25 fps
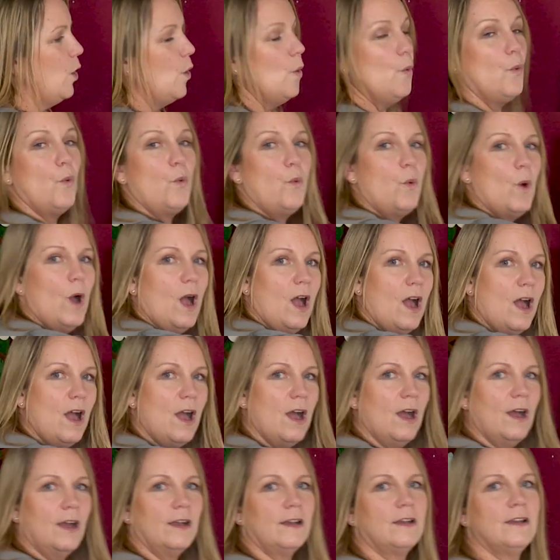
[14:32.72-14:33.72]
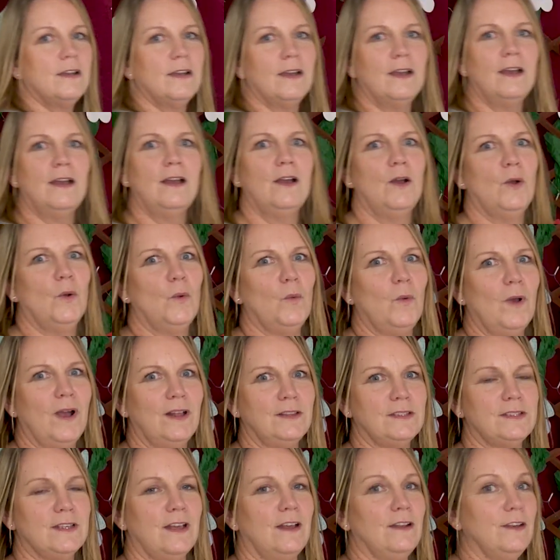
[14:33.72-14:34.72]
Work. Well
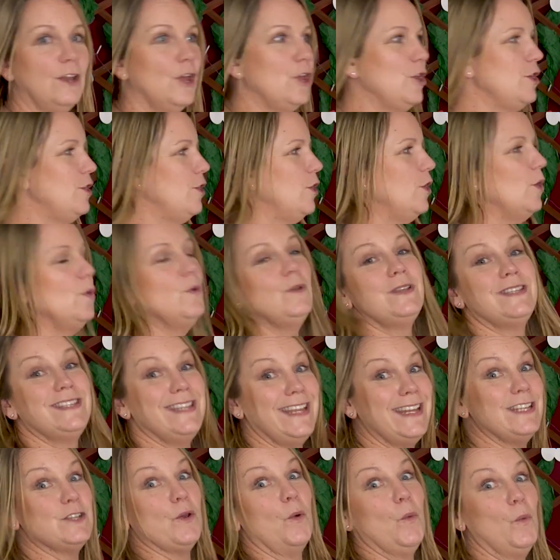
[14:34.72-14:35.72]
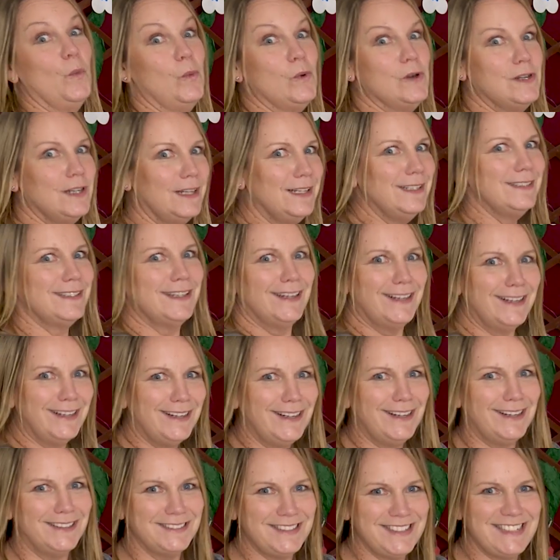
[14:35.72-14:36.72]
done. You did work
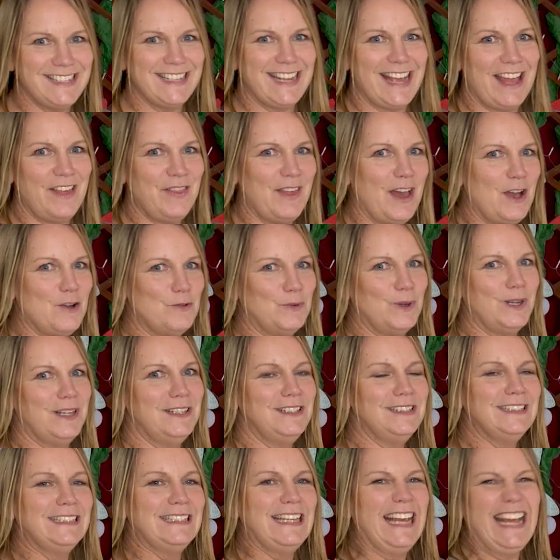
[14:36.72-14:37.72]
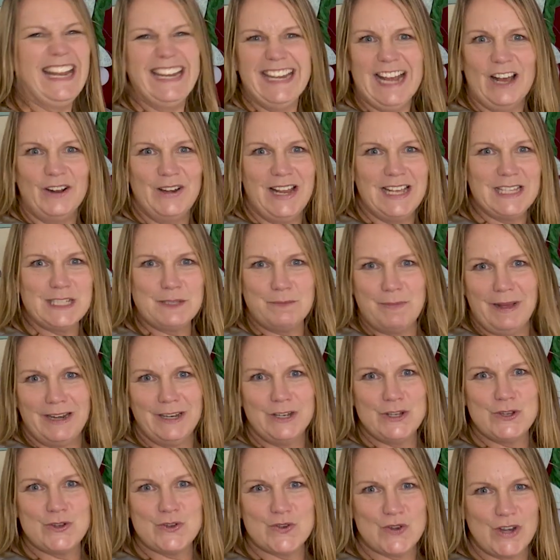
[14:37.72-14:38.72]
hard to get that one. Now let's spell a
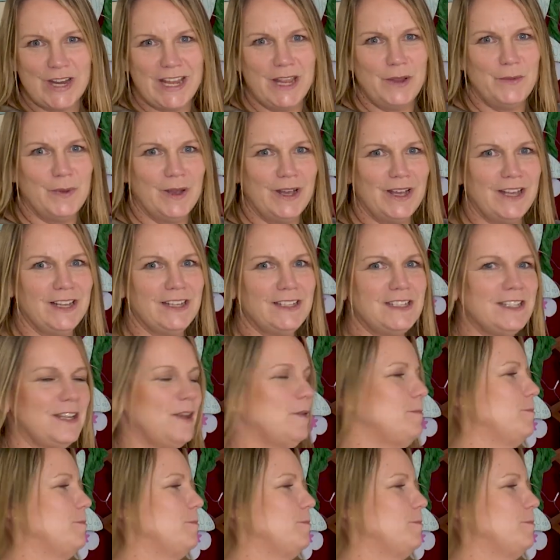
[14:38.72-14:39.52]
tricky word.